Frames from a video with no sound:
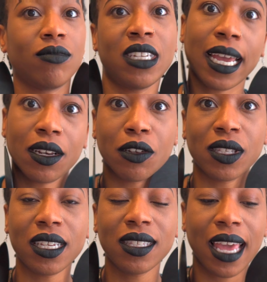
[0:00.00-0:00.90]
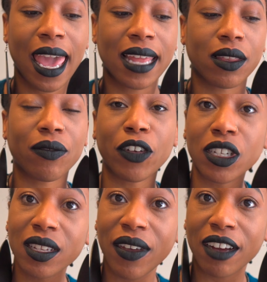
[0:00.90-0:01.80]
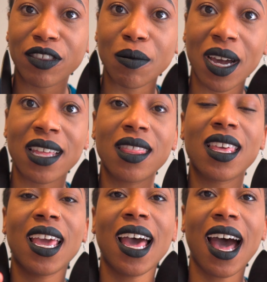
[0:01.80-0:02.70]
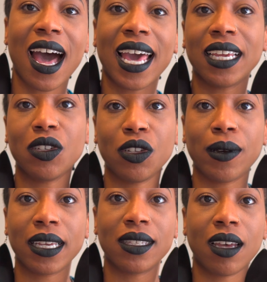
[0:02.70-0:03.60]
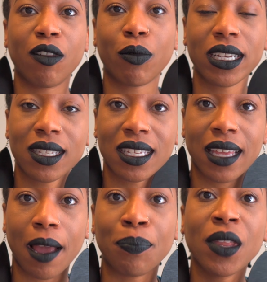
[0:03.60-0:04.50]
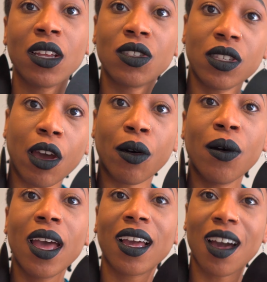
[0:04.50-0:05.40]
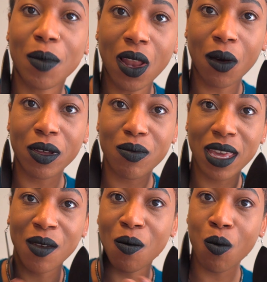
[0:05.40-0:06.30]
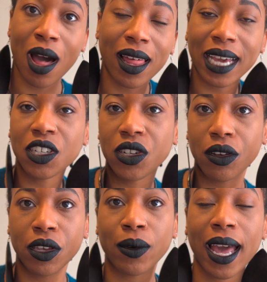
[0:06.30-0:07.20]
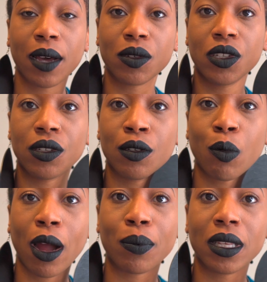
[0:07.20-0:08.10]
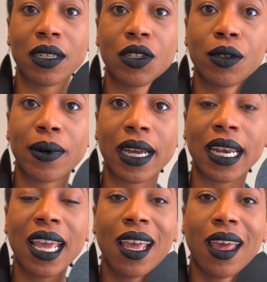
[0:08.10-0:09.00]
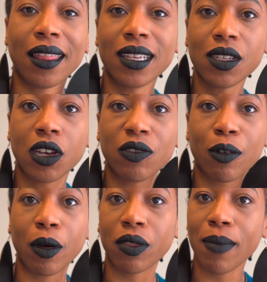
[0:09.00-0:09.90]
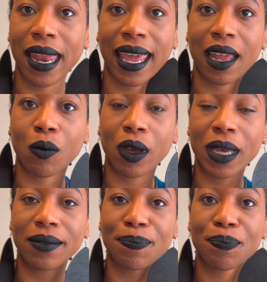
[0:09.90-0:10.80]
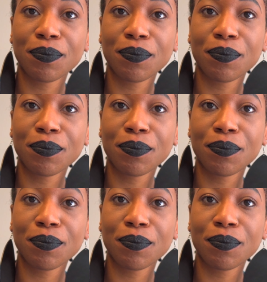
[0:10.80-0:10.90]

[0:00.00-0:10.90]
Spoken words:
diagnosis. And the first of every month, I do a self breast exam. So come along with me while I show you how to properly do one. And this goes for both men and women.